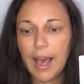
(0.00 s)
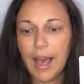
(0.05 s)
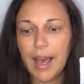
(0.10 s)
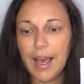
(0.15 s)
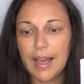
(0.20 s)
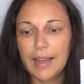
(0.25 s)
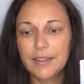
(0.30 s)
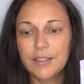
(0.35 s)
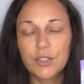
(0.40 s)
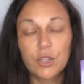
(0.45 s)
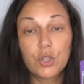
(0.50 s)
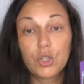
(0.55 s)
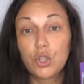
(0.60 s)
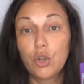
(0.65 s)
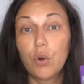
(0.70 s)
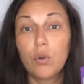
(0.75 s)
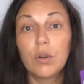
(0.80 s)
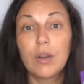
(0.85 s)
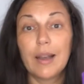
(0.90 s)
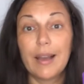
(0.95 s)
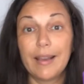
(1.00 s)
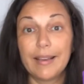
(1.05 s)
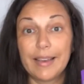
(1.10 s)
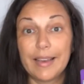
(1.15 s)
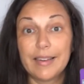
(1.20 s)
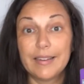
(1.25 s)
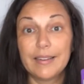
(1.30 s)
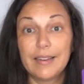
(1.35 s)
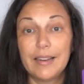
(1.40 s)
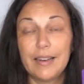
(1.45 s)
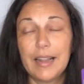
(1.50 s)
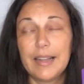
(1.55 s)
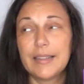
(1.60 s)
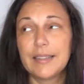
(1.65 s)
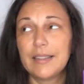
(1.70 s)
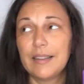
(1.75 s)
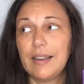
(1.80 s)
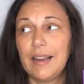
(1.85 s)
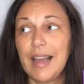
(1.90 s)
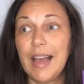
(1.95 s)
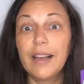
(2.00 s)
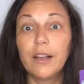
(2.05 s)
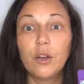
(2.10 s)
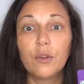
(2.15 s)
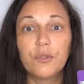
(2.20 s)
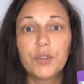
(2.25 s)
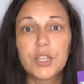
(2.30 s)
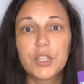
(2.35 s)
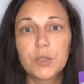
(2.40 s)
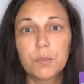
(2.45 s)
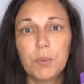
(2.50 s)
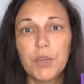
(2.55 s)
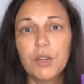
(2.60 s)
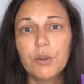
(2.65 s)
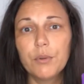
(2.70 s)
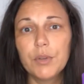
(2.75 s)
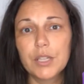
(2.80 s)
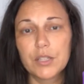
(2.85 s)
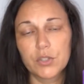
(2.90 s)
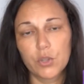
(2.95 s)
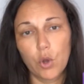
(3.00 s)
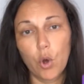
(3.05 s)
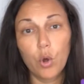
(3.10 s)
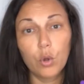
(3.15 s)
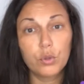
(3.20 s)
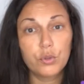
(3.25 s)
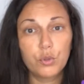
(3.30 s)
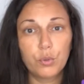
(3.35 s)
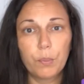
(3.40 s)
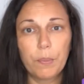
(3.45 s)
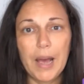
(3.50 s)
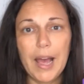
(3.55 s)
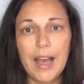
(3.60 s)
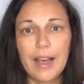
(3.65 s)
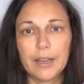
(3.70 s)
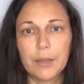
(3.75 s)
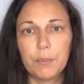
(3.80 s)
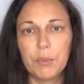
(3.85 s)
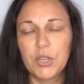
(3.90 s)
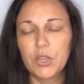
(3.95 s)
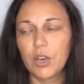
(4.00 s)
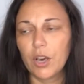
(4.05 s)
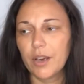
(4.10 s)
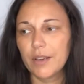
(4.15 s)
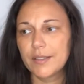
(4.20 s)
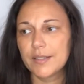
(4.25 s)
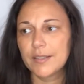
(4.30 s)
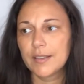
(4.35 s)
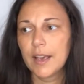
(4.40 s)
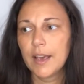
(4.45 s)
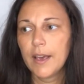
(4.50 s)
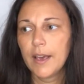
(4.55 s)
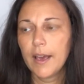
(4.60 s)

and don't like and let the lack of experience hold you back because